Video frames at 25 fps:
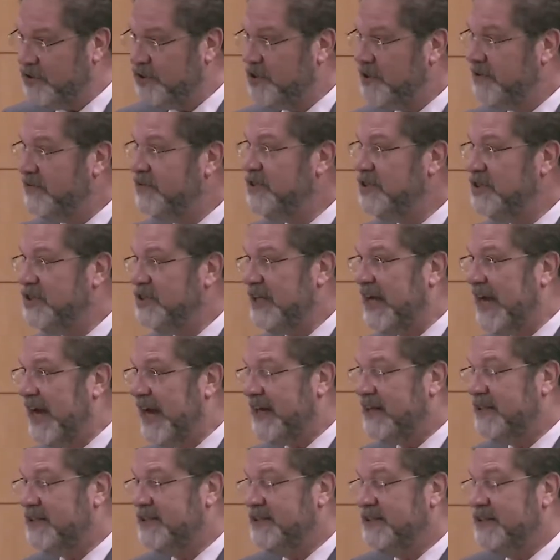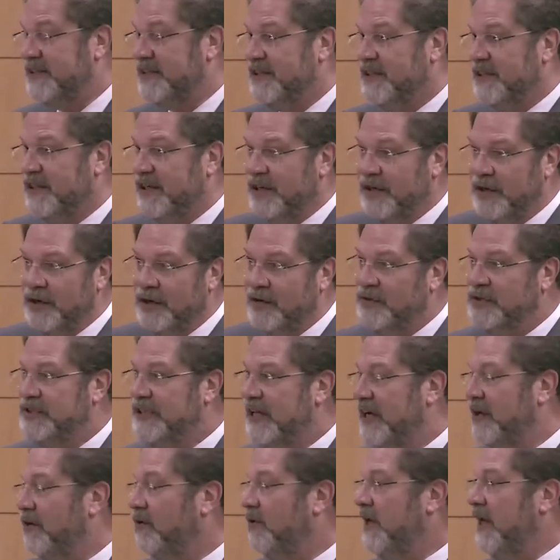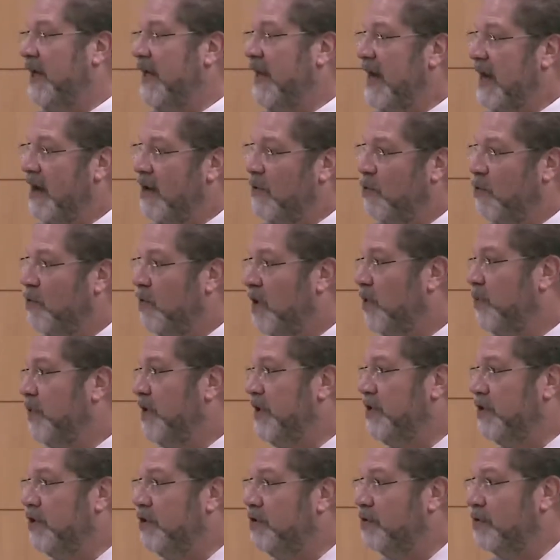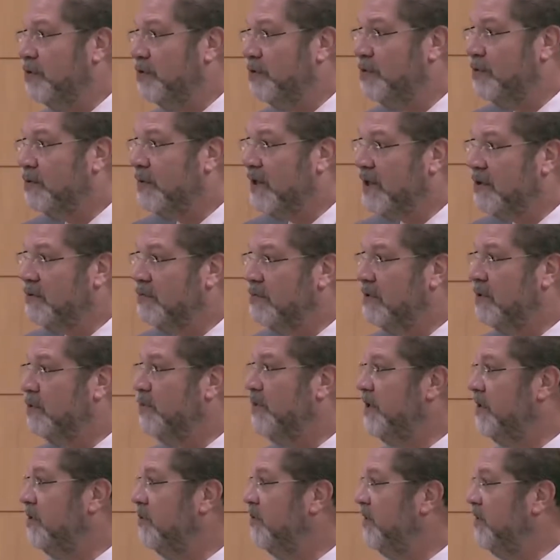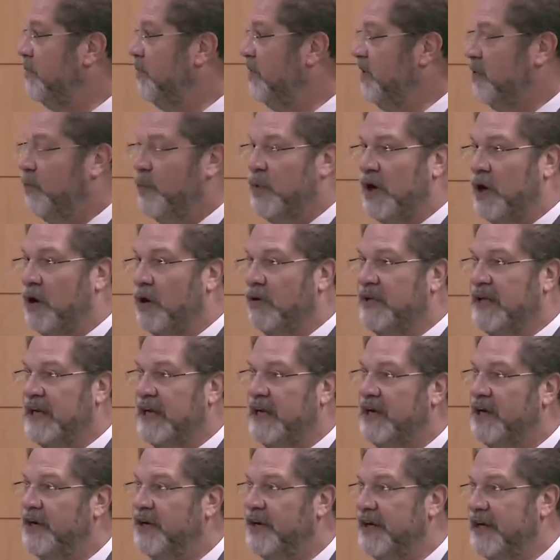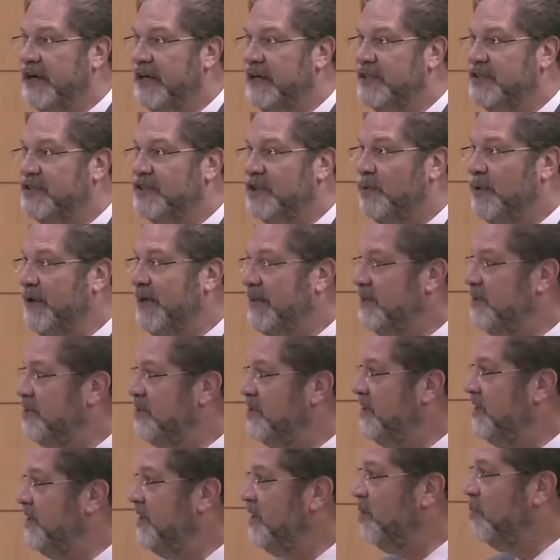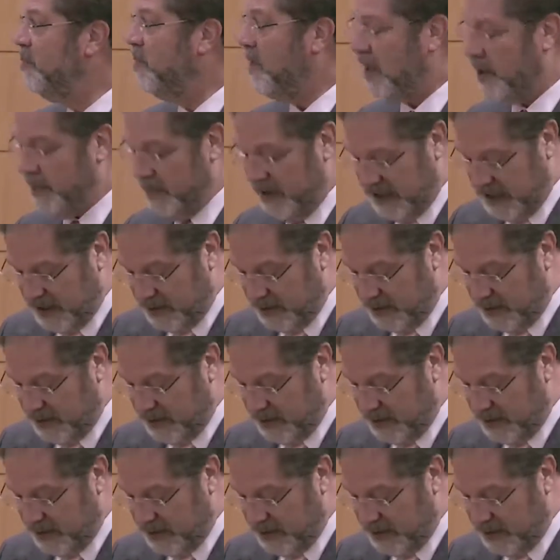Services Act, you know, it's like, okay, now what do we do? Well, what do? We hold a hearing, and so we get to see a department